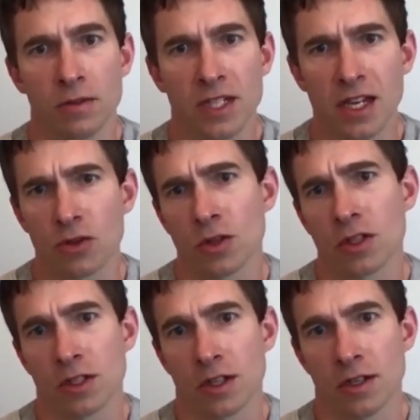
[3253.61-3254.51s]

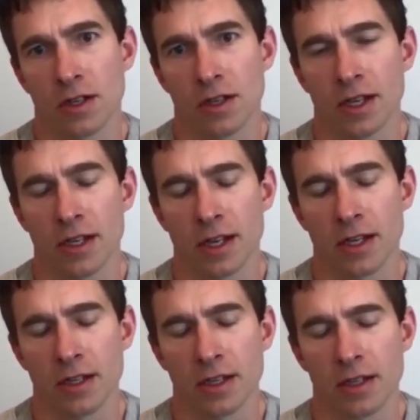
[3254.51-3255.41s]
dangerous
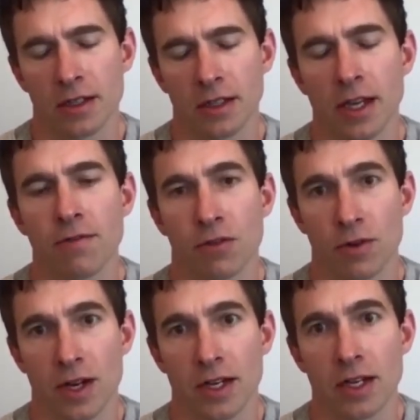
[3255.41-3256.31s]
and
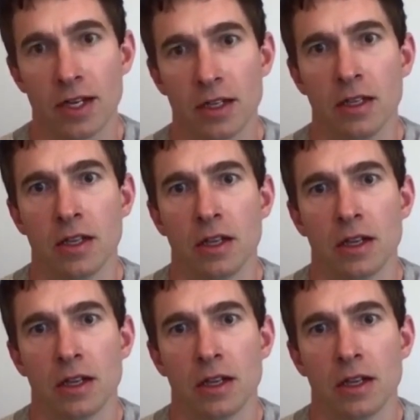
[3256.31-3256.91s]
life-threatening